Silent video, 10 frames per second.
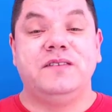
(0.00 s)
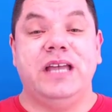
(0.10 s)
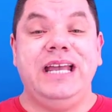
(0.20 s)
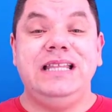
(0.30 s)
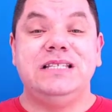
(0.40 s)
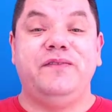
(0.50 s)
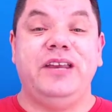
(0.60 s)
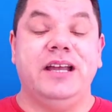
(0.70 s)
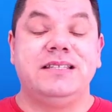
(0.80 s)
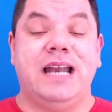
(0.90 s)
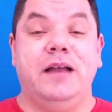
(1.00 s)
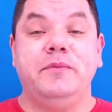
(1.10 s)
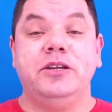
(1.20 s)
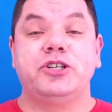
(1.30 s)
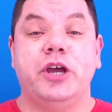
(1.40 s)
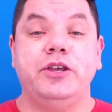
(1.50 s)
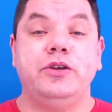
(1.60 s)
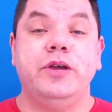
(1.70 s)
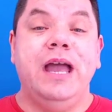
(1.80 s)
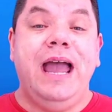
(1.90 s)
So in this video today, I'm going to show
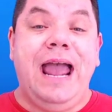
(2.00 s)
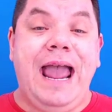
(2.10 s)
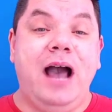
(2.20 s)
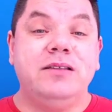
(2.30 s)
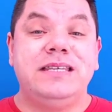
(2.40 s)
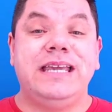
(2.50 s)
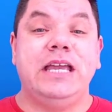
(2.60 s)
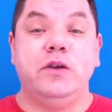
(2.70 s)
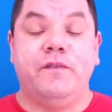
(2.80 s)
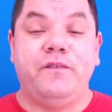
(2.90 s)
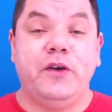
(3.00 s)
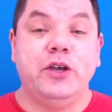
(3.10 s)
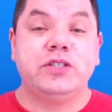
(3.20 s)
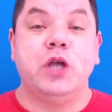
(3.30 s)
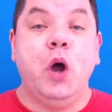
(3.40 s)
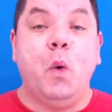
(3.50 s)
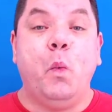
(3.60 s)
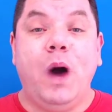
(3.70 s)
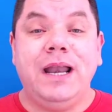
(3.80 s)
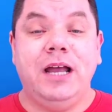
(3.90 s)
you how to get your first
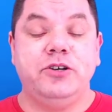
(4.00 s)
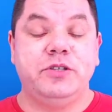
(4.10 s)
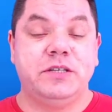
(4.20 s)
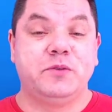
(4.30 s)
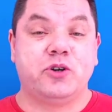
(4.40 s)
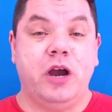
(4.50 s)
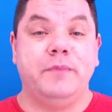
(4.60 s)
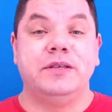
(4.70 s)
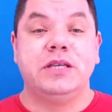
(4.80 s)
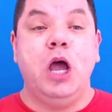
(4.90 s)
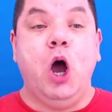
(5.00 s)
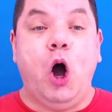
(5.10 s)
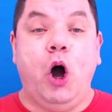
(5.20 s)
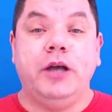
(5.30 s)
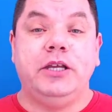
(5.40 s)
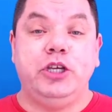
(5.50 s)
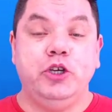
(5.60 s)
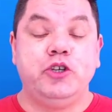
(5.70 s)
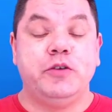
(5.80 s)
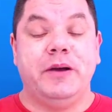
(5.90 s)
100 subscribers on
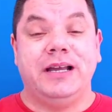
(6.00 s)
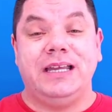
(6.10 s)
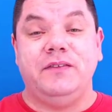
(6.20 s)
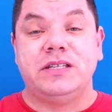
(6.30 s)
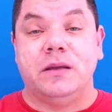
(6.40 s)
YouTube. I'm going to give you